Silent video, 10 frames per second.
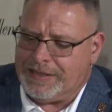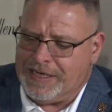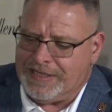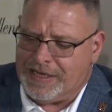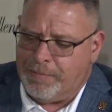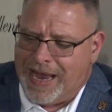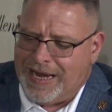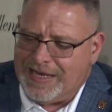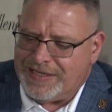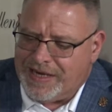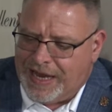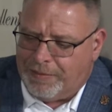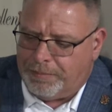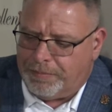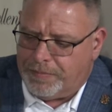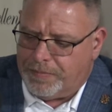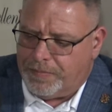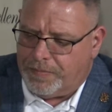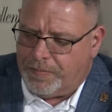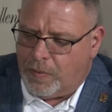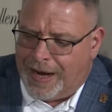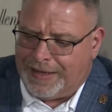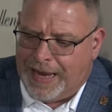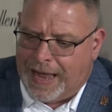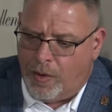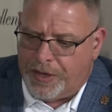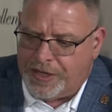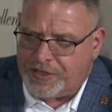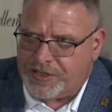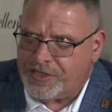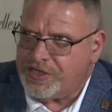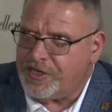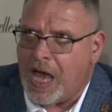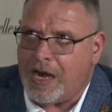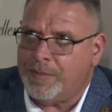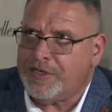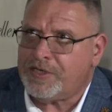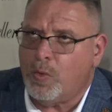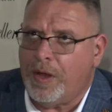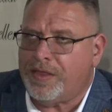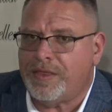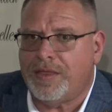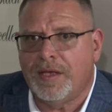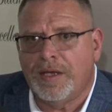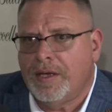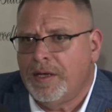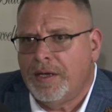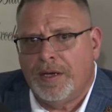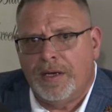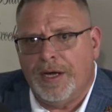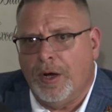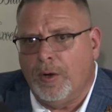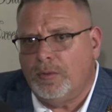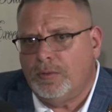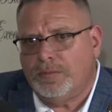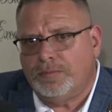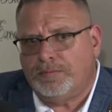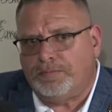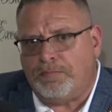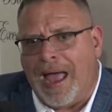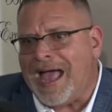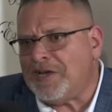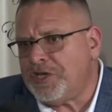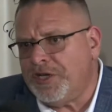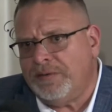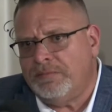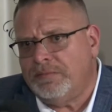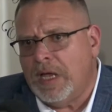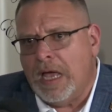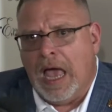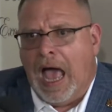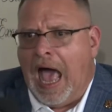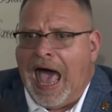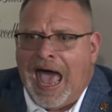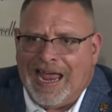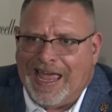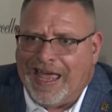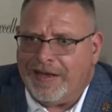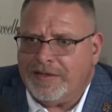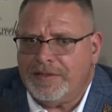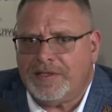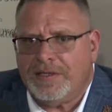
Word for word: It's easy. Manny's name right now is synonymous with, you know, Passion, high end,